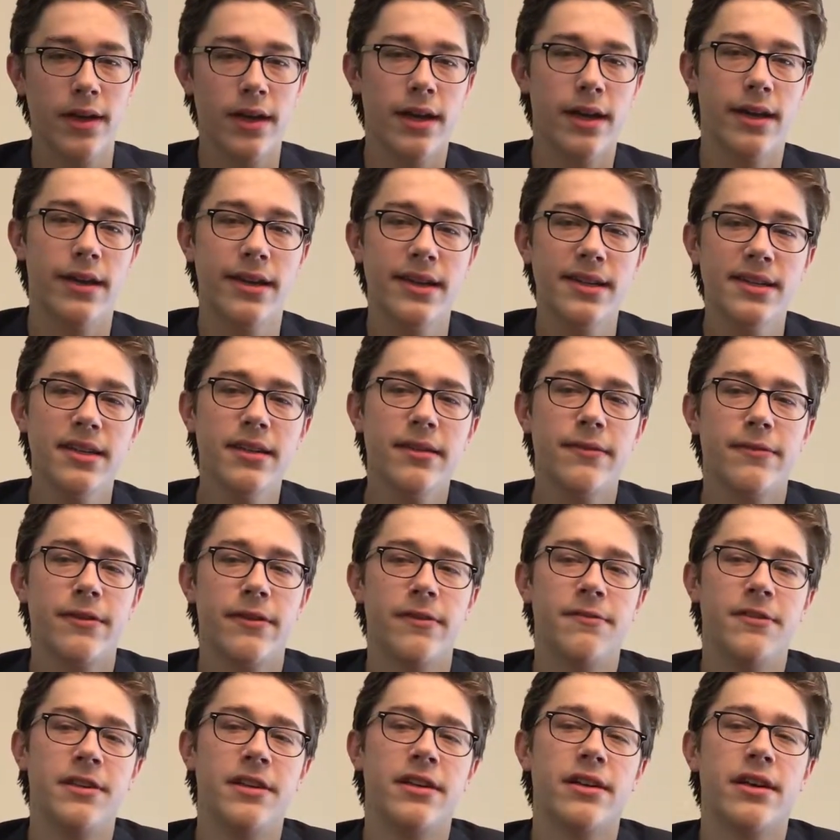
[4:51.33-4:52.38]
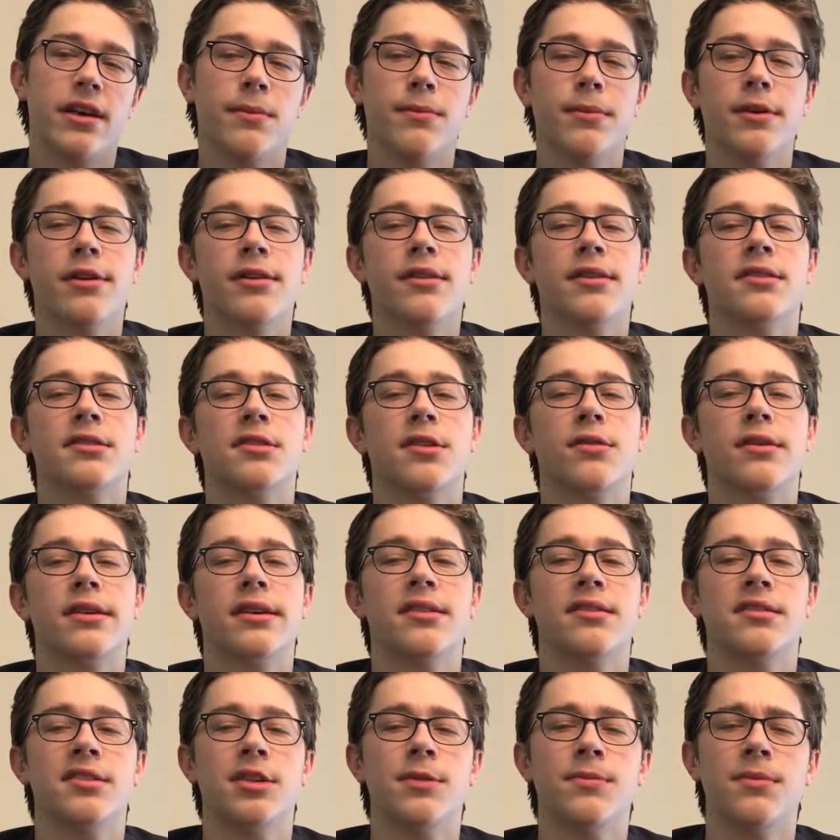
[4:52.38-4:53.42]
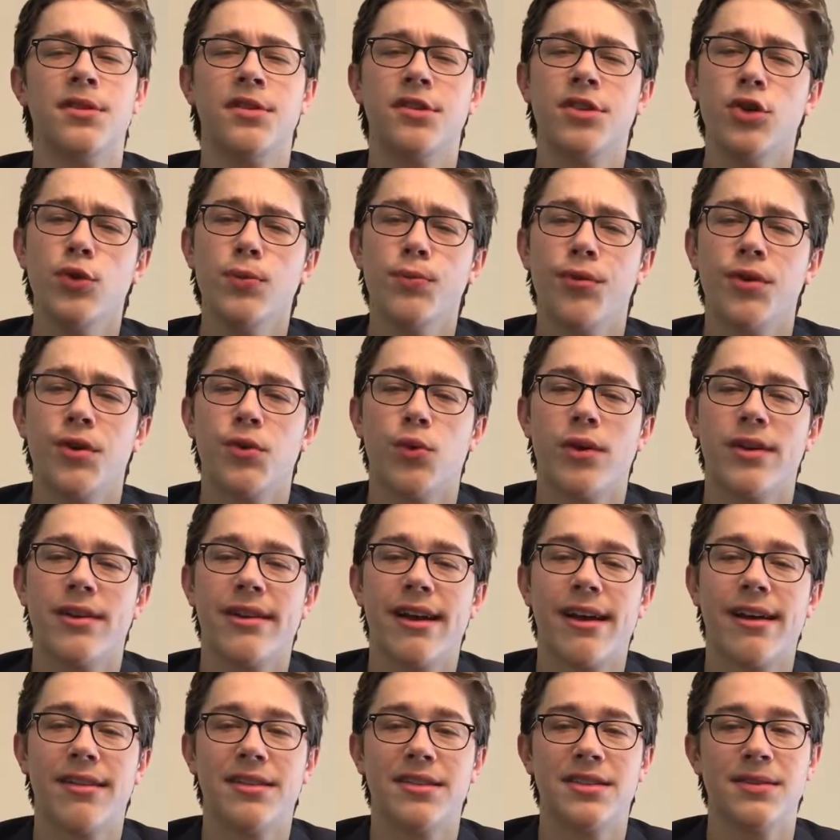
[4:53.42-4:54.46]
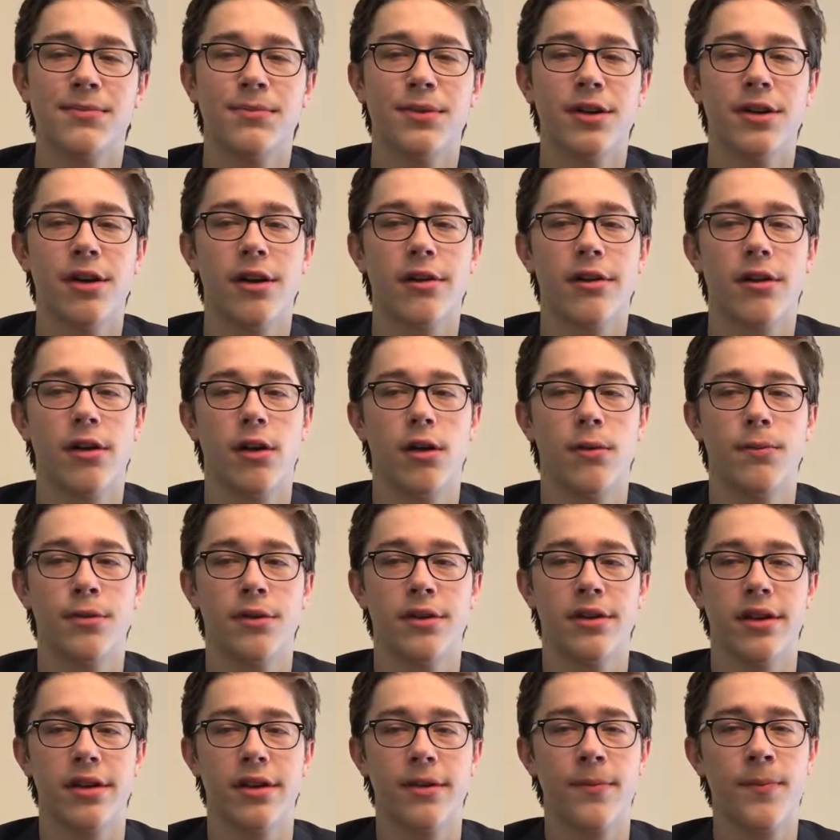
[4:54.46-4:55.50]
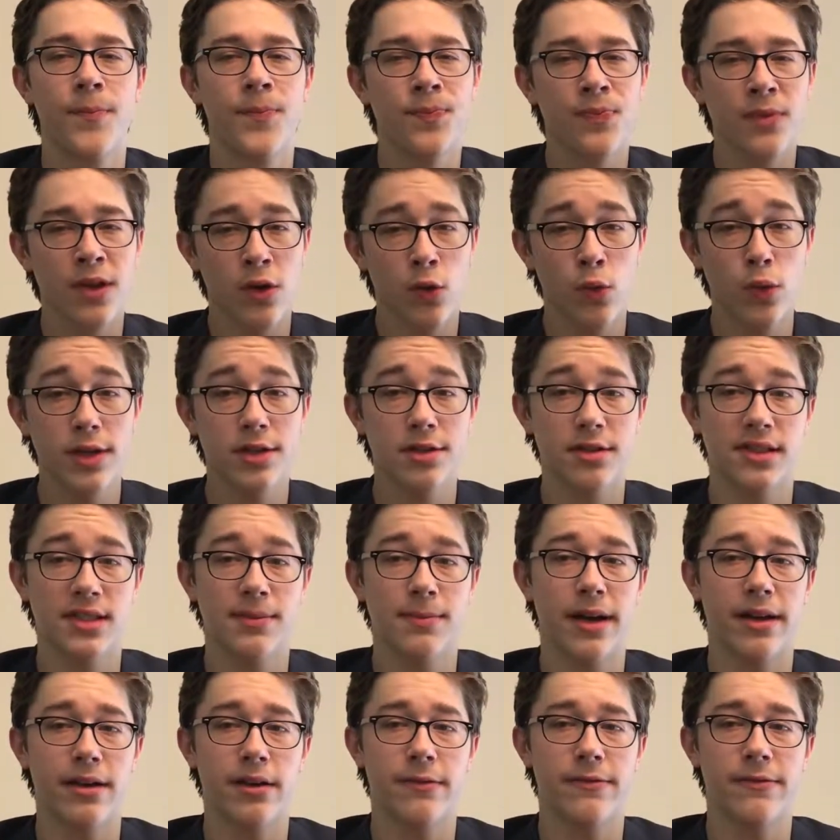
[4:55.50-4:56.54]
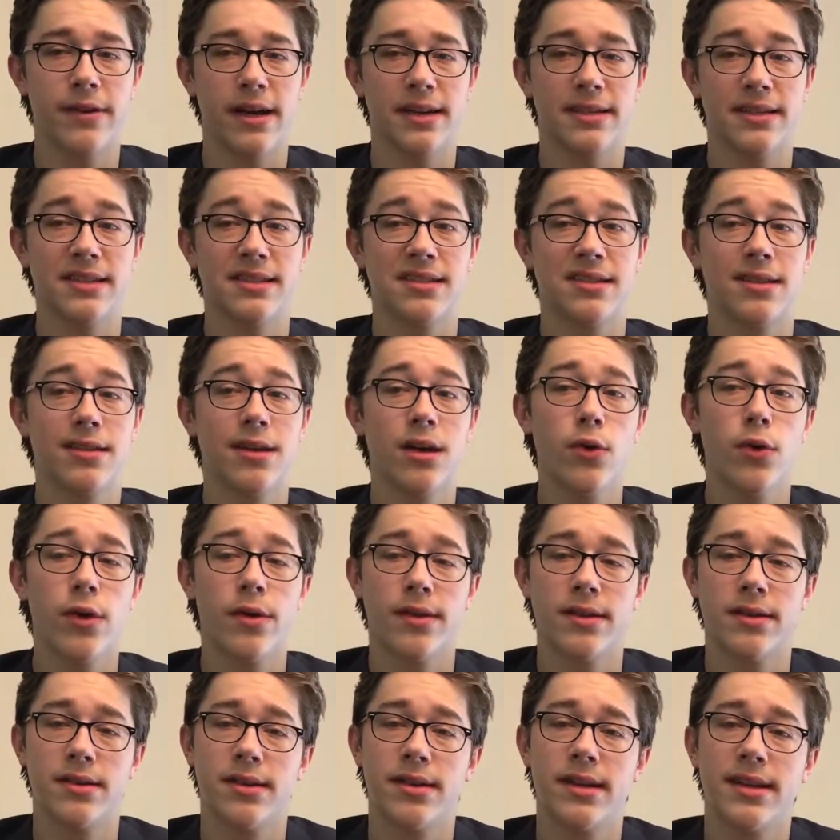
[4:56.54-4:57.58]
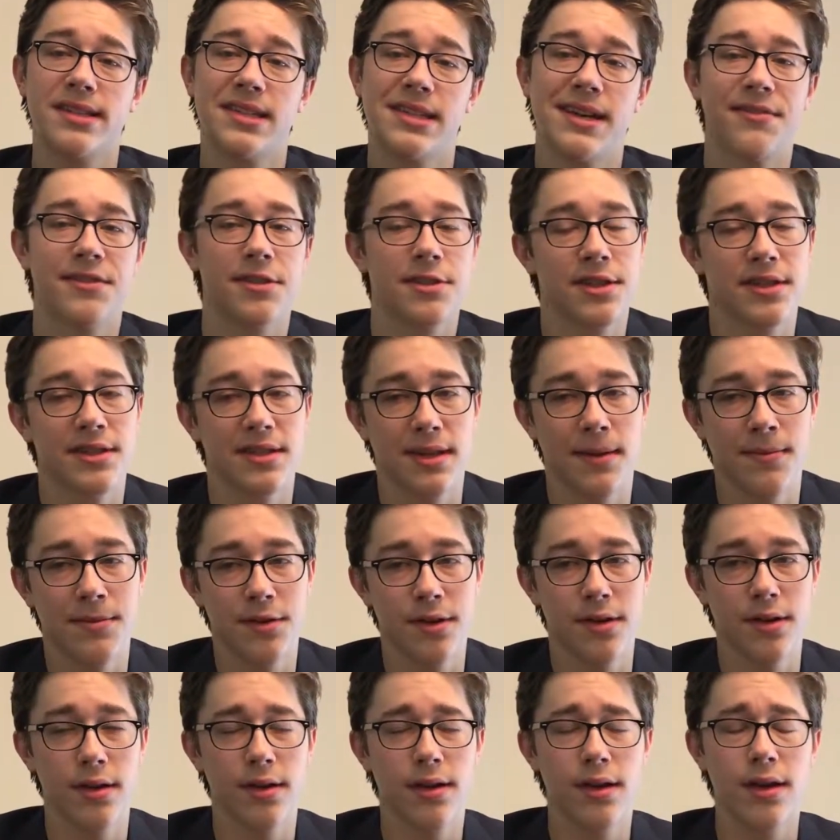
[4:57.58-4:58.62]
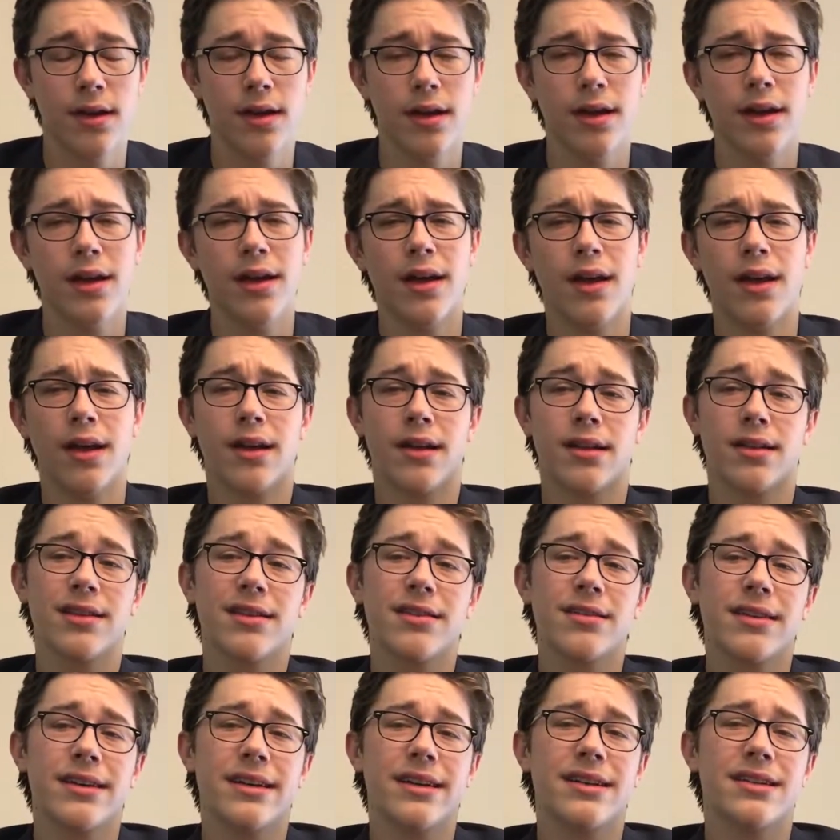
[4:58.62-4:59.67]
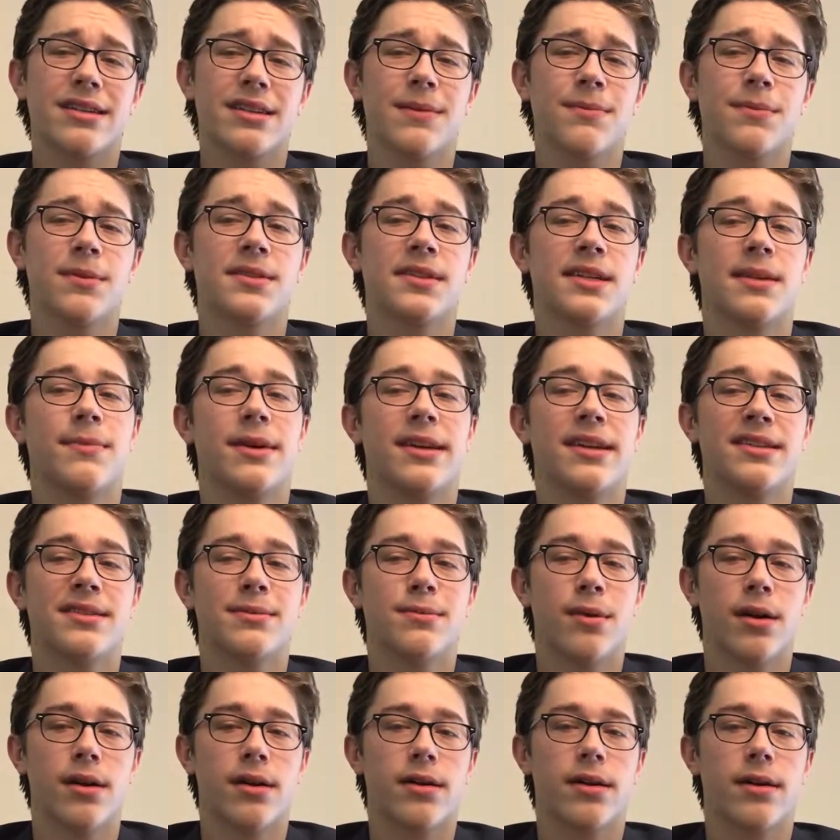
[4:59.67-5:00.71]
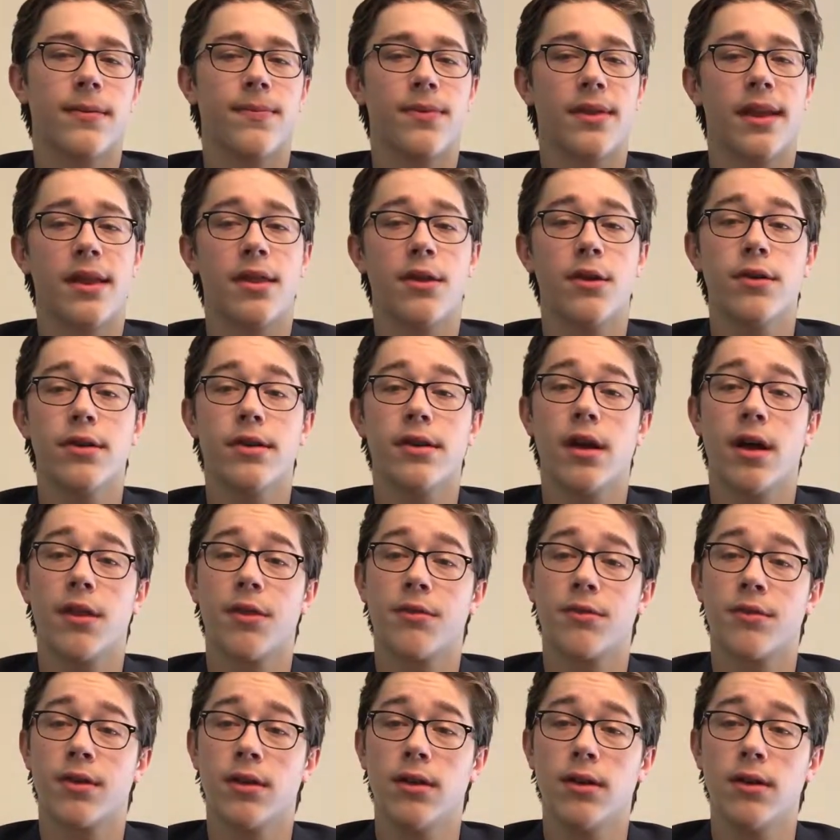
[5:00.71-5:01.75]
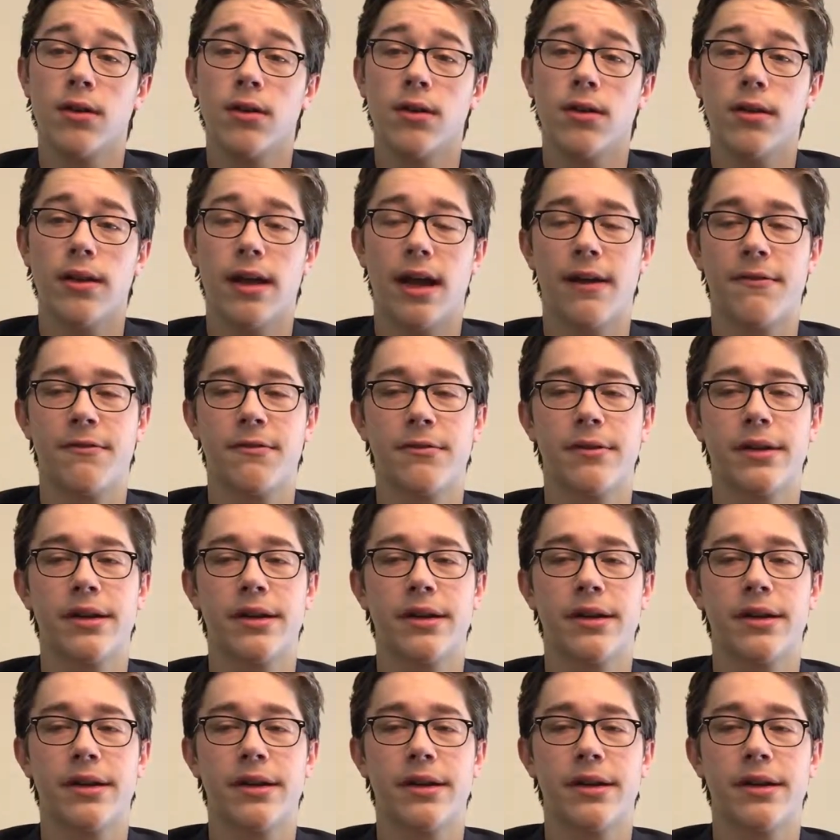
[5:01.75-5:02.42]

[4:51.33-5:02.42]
In 1850, Americans only consumed 2.1 gallons of pure alcohol per year, which, as a matter of fact, is lower than today's average consumption. Clearly, temperance had made its mark, and though it had gone through a lull after